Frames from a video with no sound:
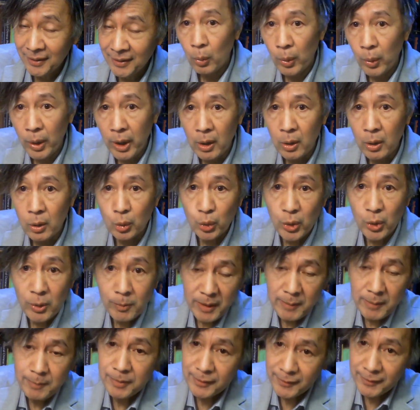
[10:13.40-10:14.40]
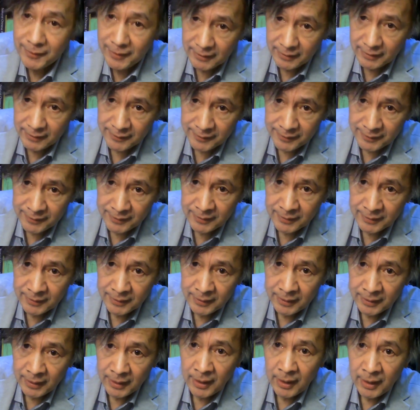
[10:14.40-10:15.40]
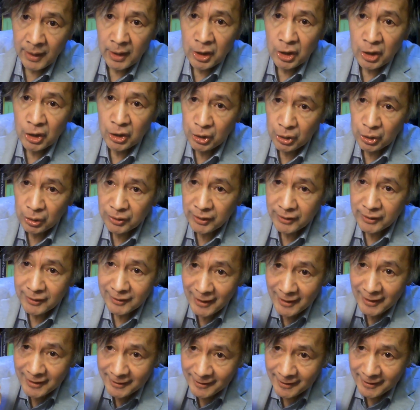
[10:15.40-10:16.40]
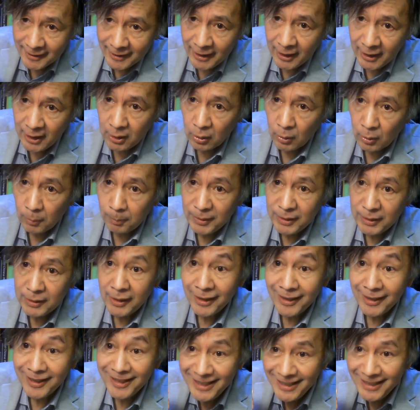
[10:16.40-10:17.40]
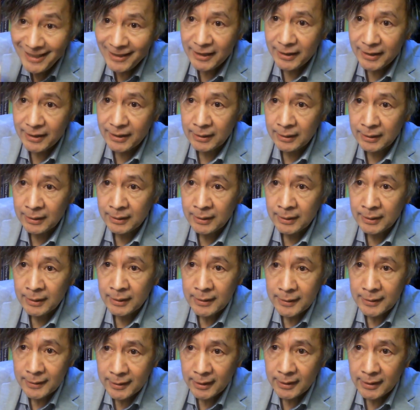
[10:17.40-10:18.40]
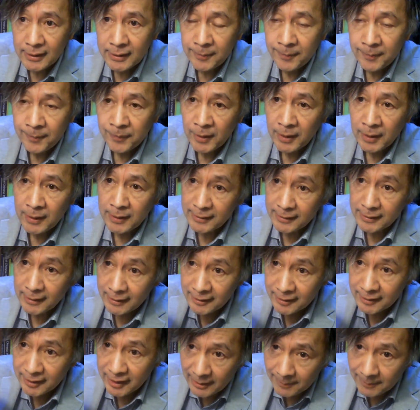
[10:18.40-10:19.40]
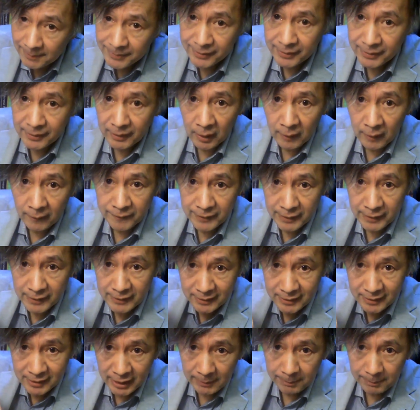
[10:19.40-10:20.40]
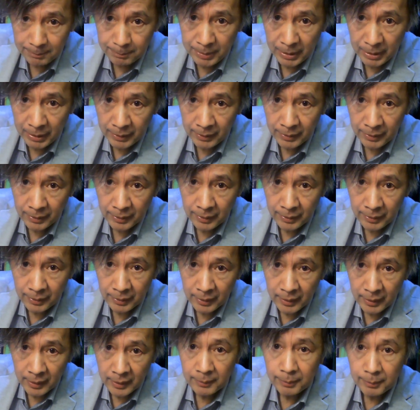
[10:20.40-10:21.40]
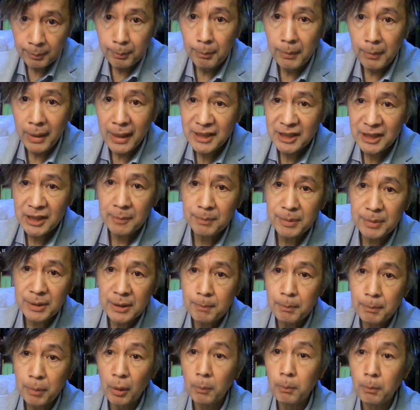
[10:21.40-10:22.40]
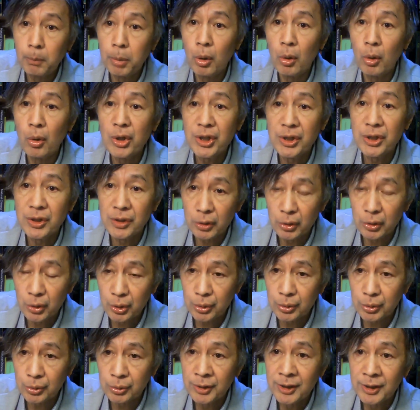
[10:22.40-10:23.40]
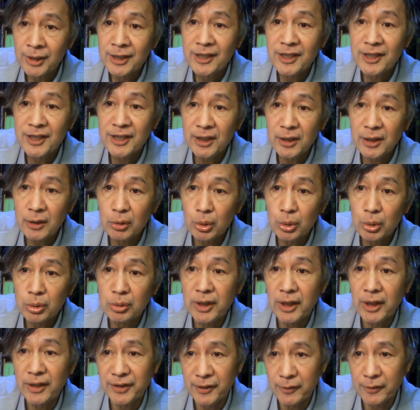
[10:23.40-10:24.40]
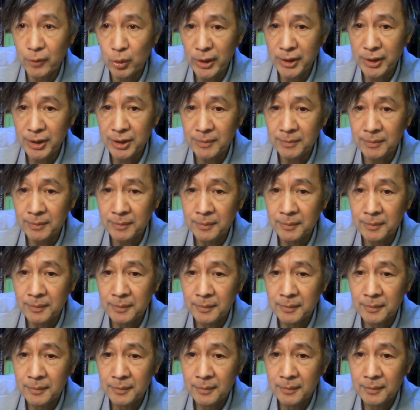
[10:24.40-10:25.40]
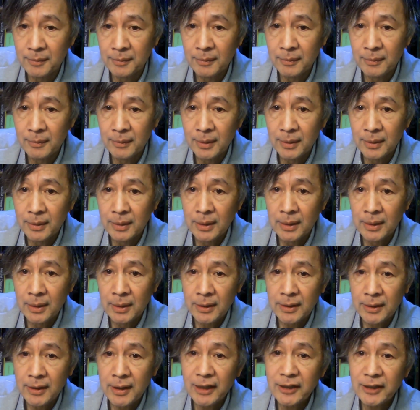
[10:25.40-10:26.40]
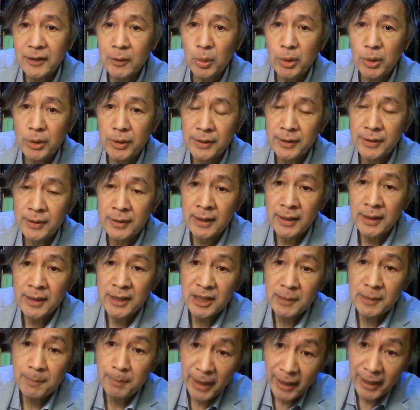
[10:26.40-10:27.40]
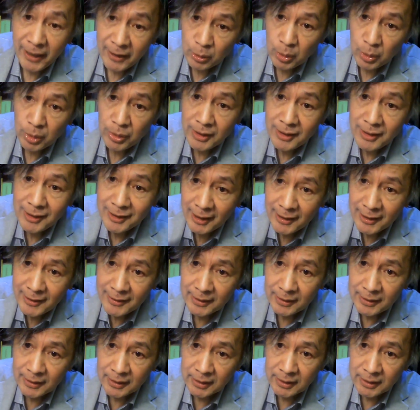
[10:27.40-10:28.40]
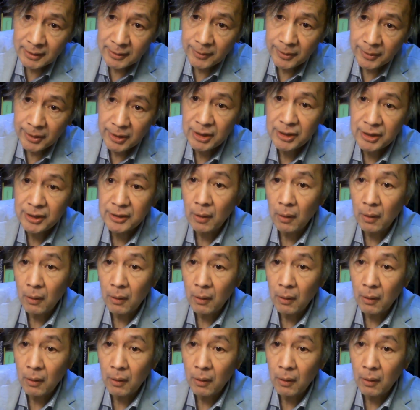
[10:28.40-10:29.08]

Well, remember this should the scale be linear, then the depth of this dip must be proportional to CO2 concentration. In other words, spectral intensity is